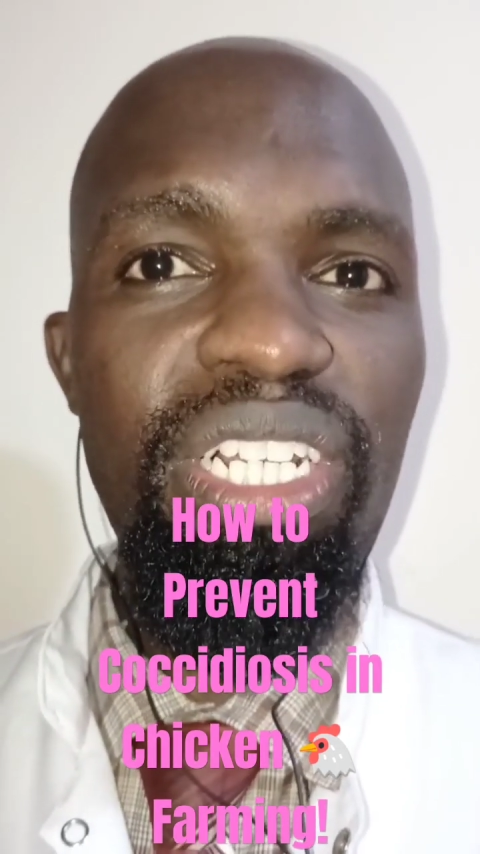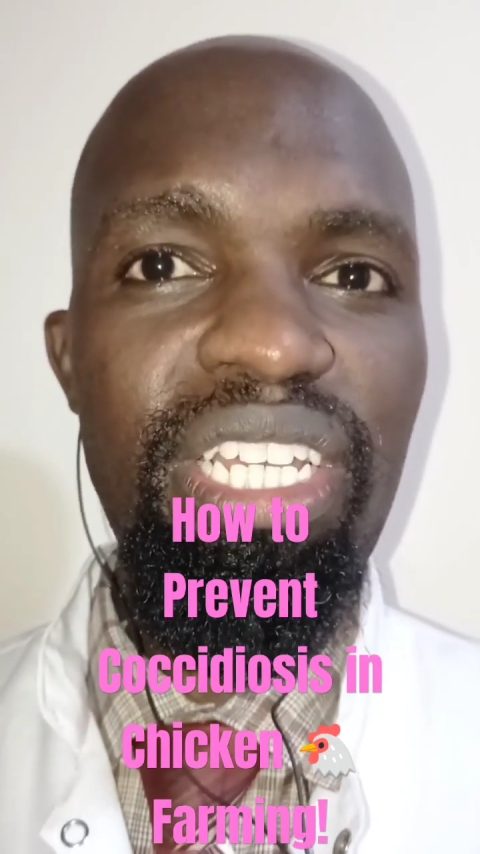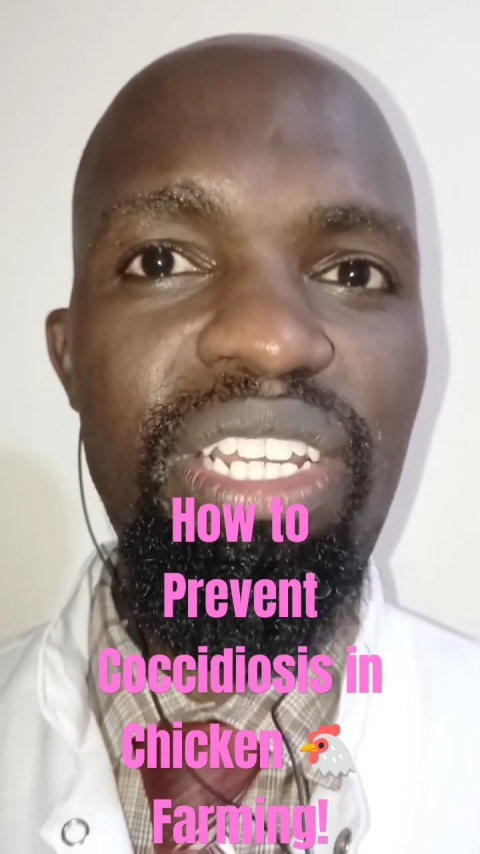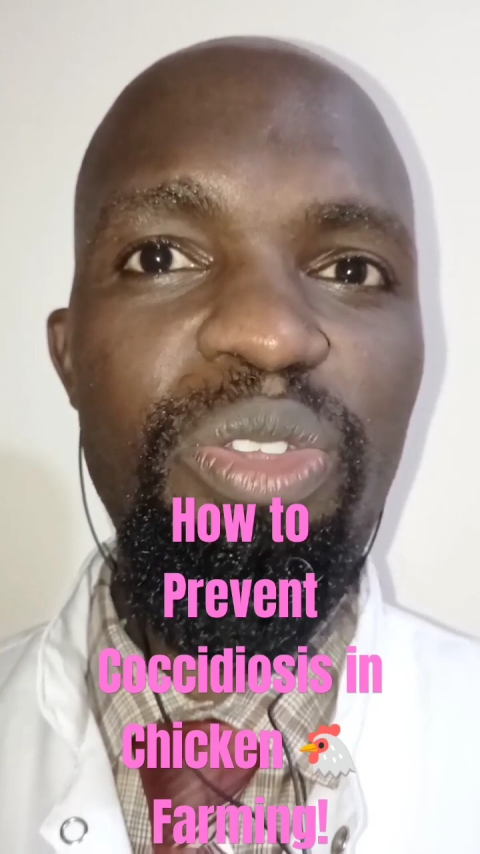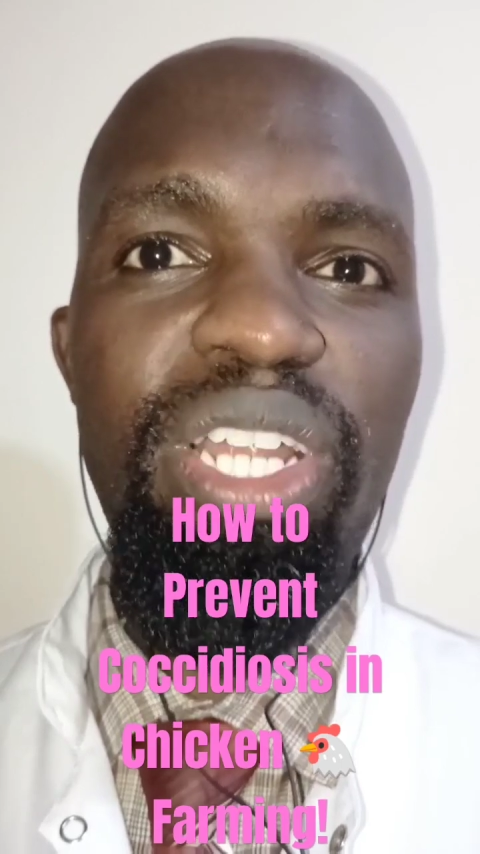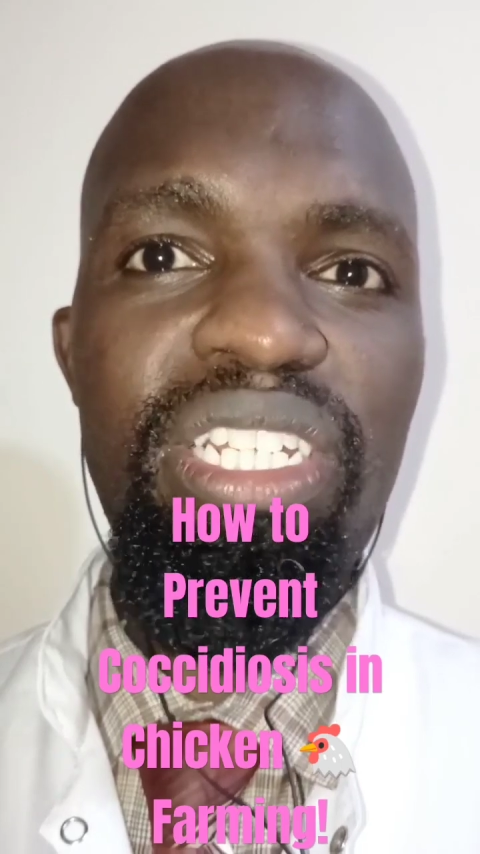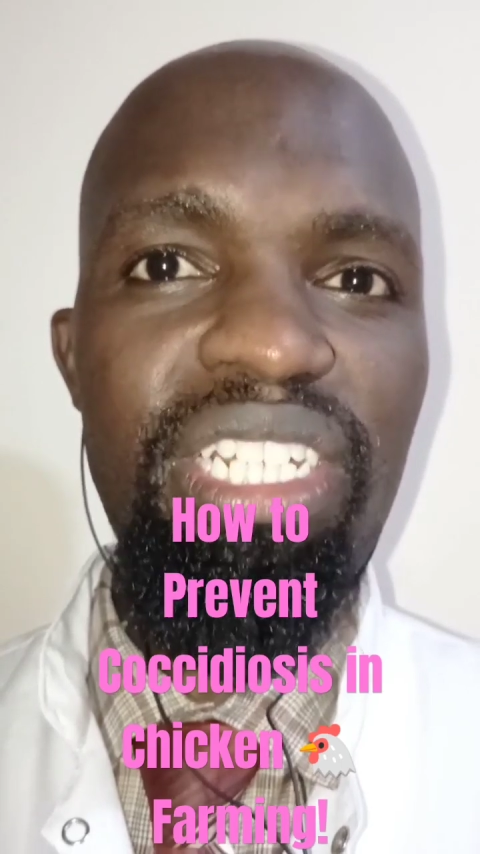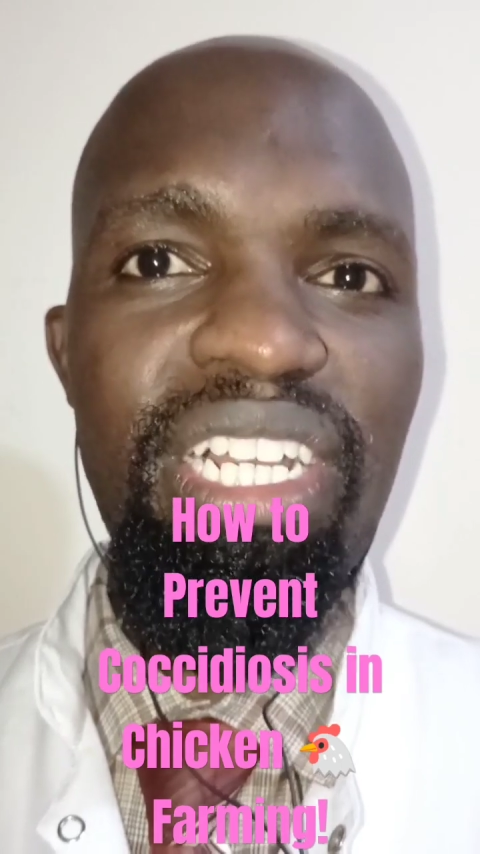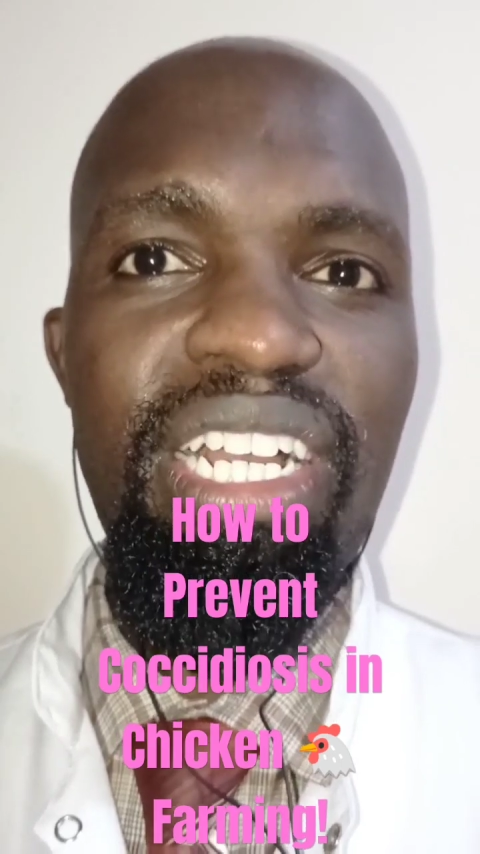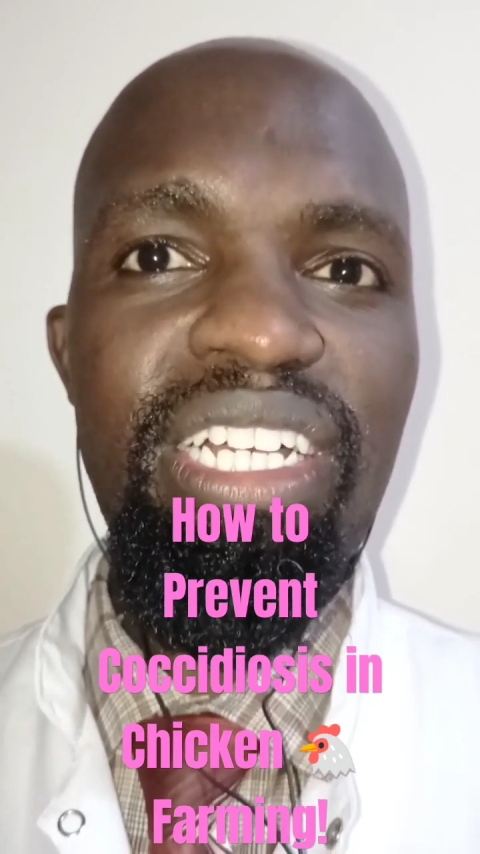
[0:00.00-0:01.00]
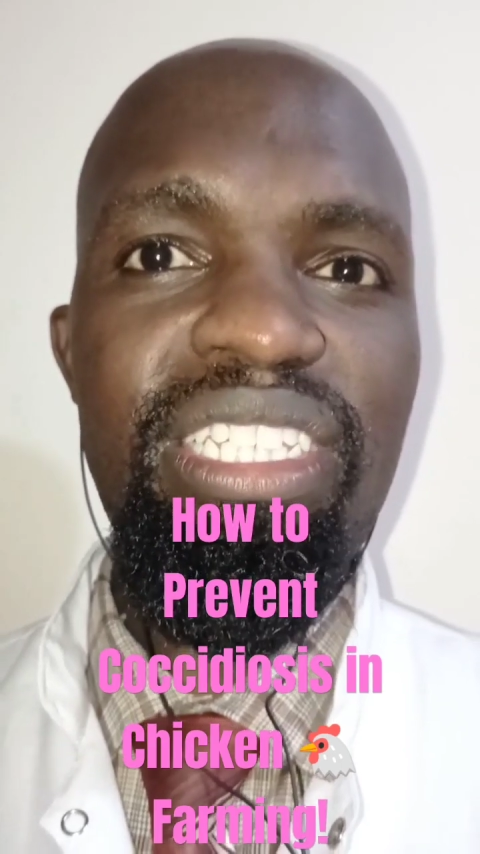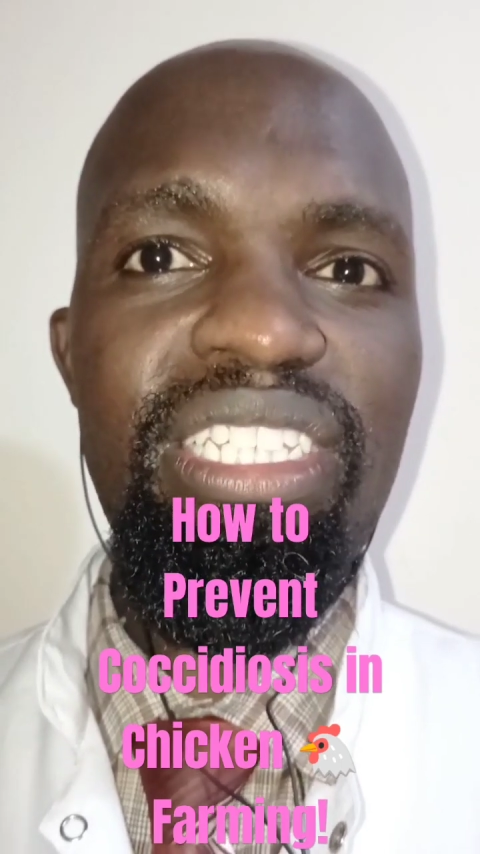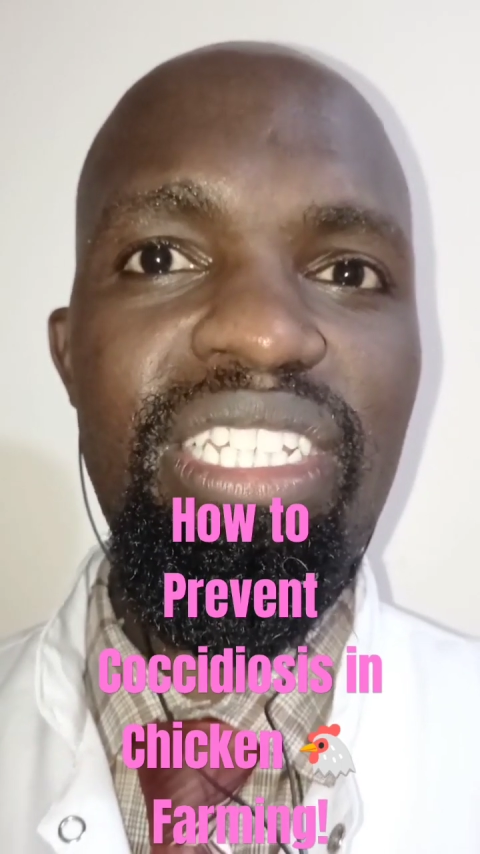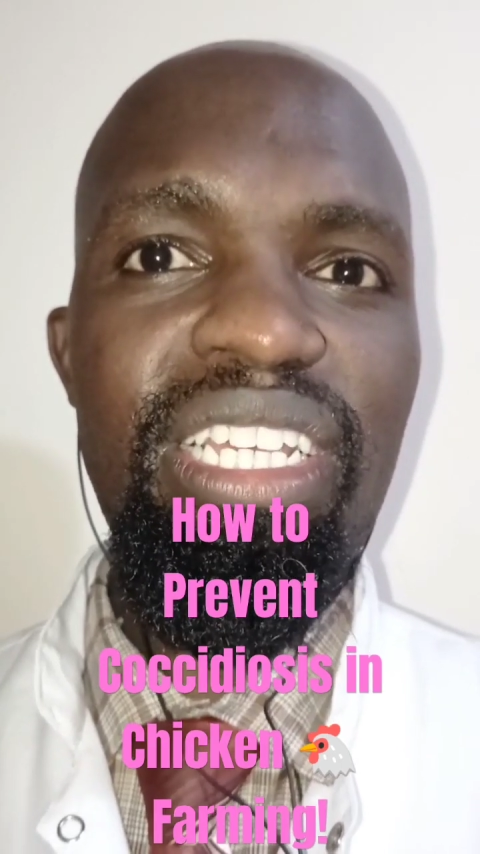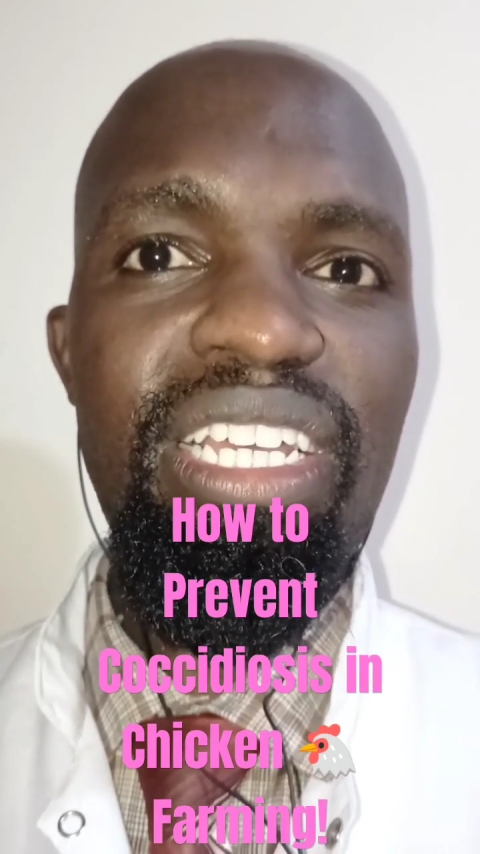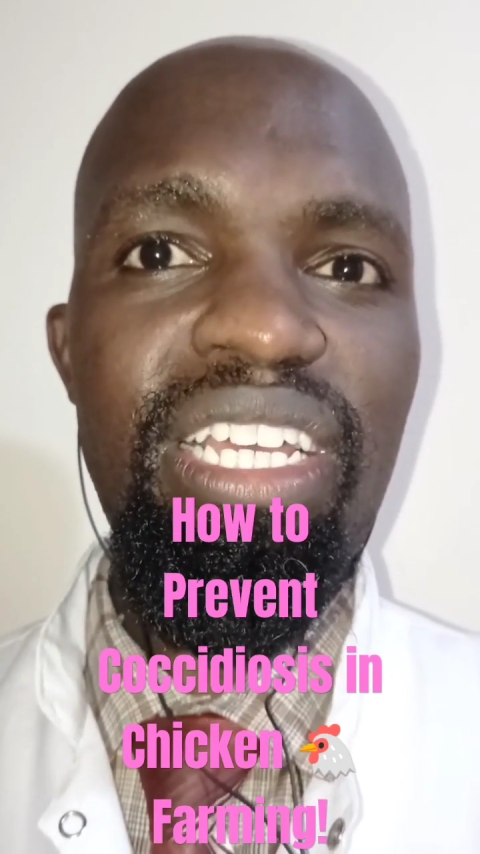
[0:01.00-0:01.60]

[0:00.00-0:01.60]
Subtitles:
clean your drinkers